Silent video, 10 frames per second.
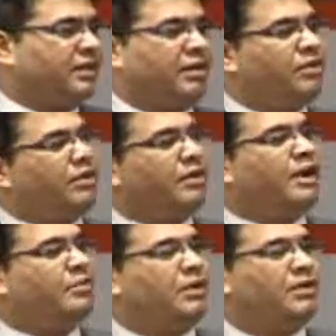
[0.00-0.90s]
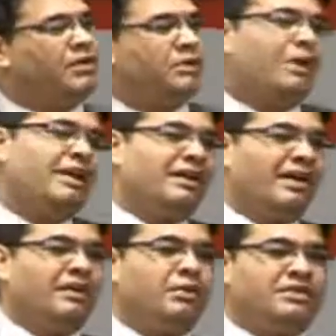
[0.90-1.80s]
You're not talking about one
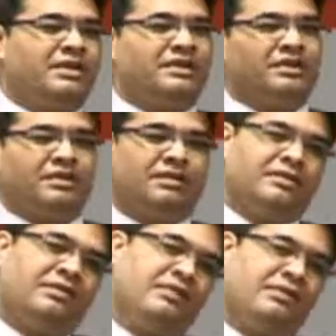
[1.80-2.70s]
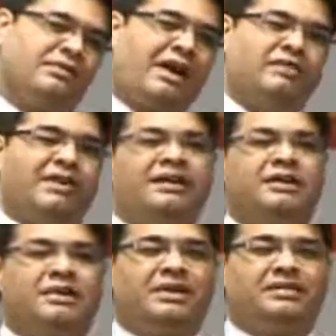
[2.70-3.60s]
guy using a Wi-Fi
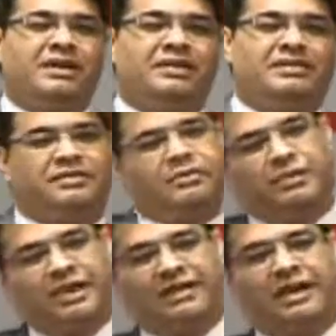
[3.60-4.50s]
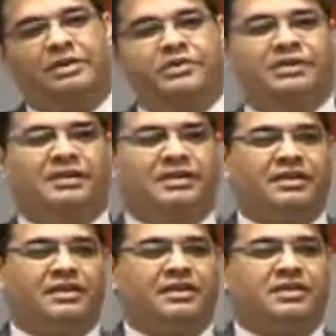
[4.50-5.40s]
enabled device, one guy using
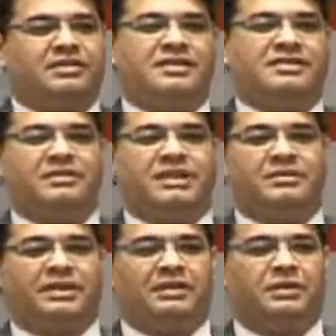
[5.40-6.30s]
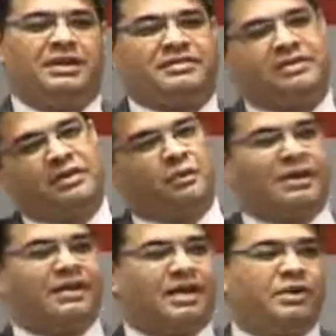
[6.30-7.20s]
a GSM enabled device,
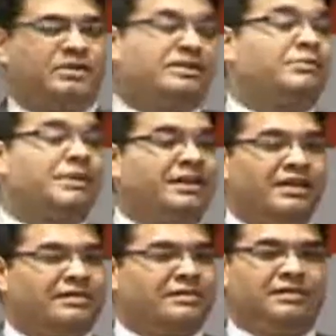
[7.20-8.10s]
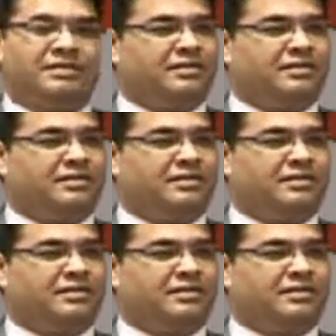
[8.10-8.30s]
one guy using something else.